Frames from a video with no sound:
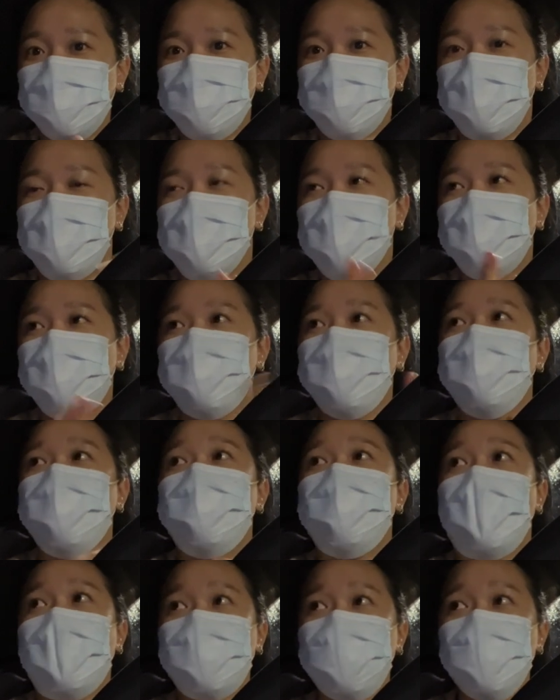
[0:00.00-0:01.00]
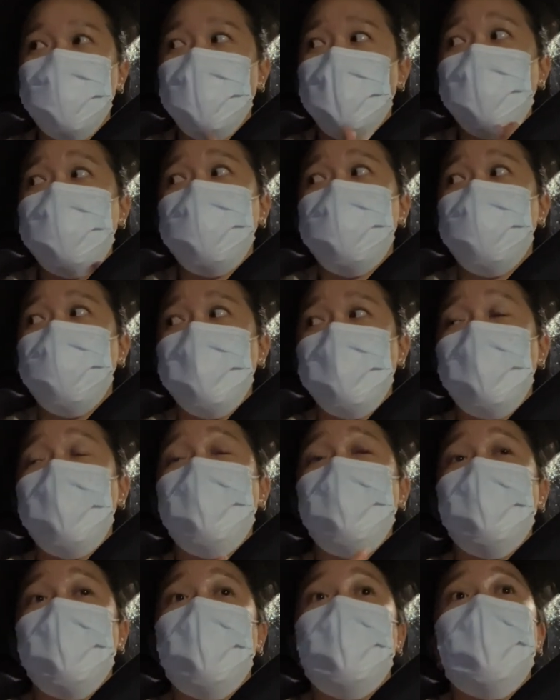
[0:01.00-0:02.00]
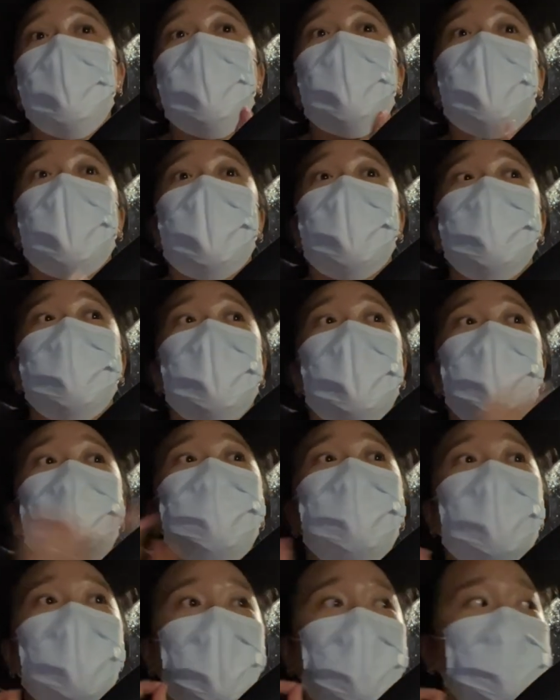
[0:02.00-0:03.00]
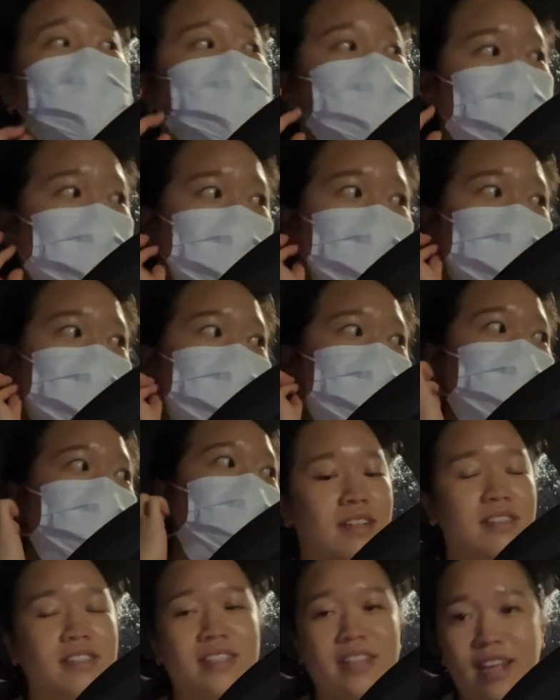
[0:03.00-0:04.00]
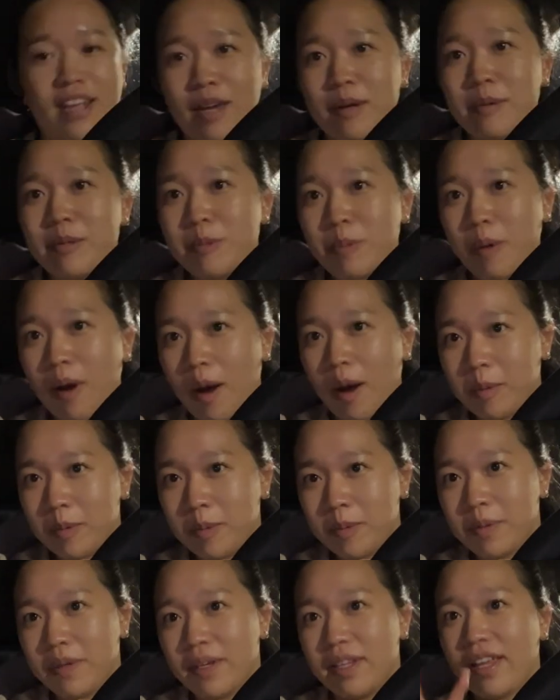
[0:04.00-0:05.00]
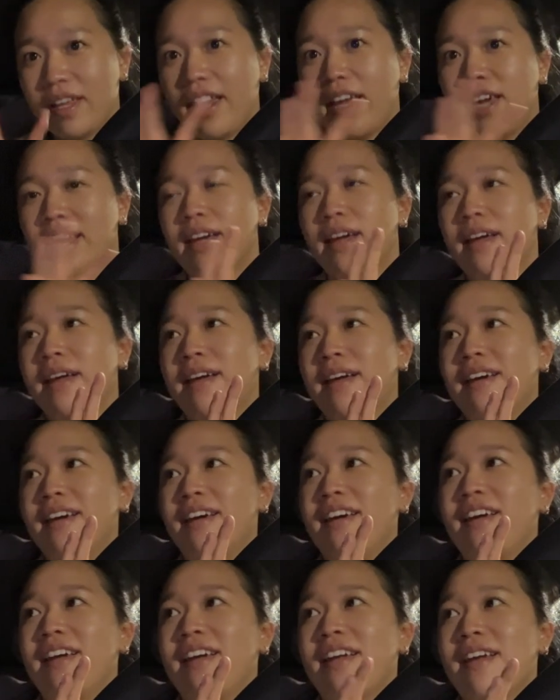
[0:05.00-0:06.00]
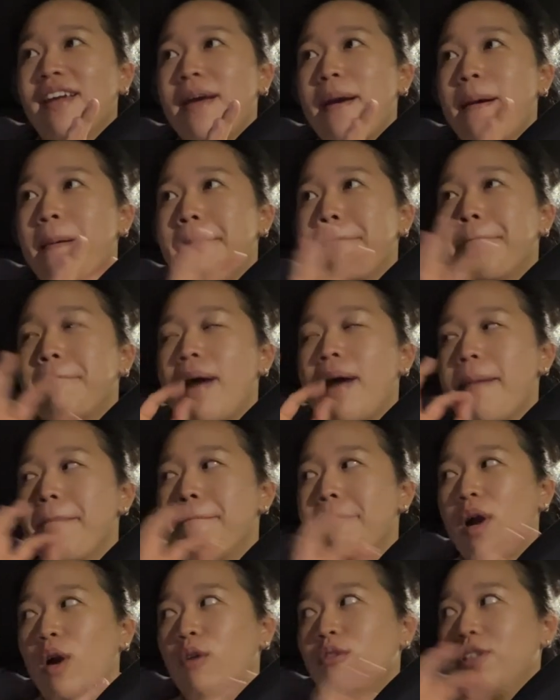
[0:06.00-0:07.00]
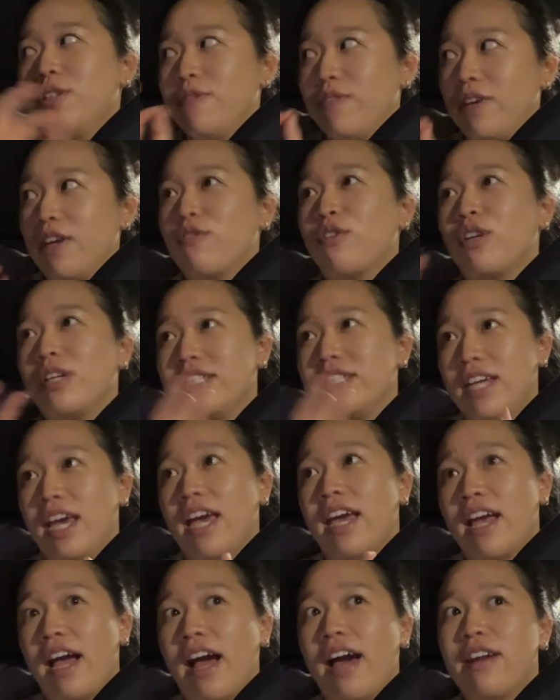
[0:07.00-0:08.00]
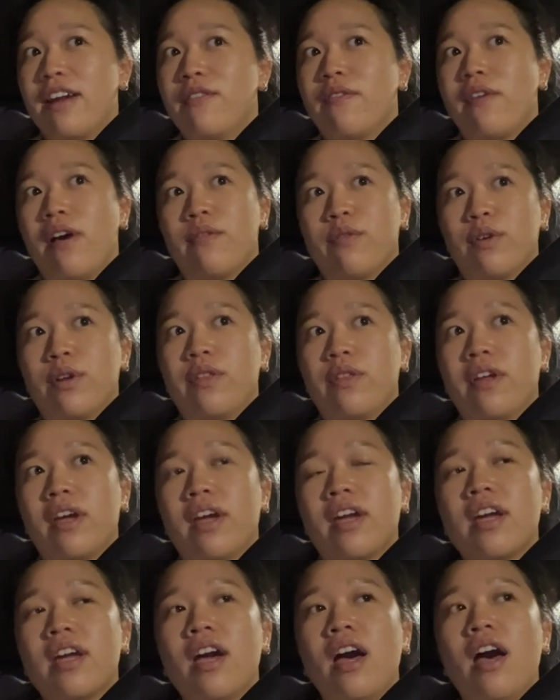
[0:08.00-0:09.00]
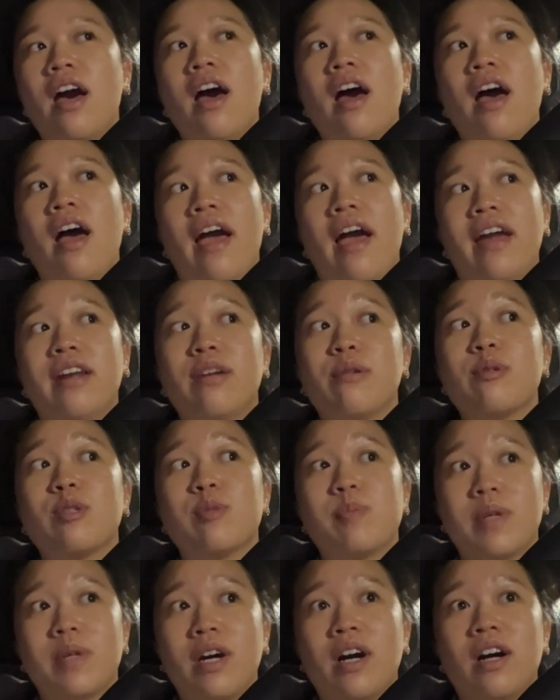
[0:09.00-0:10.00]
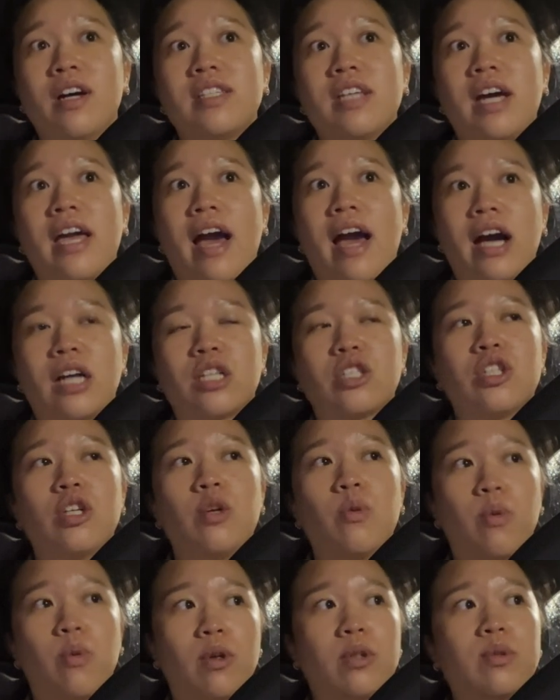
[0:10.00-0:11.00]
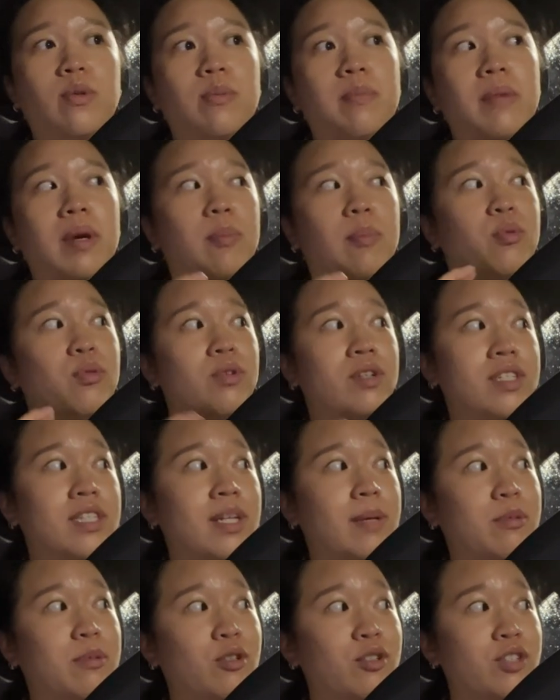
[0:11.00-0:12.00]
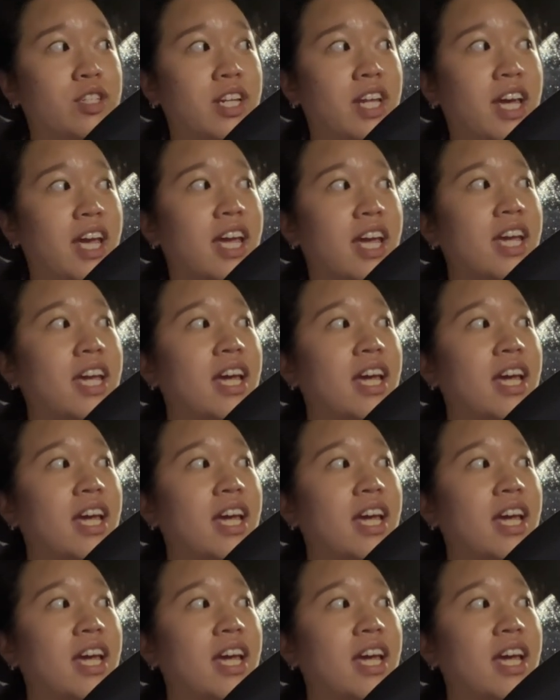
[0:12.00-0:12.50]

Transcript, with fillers: week in the fast track, and I'm not gonna lie, today was probably like my most favorite day out of everything. And it was because I actually worked with my preceptor today.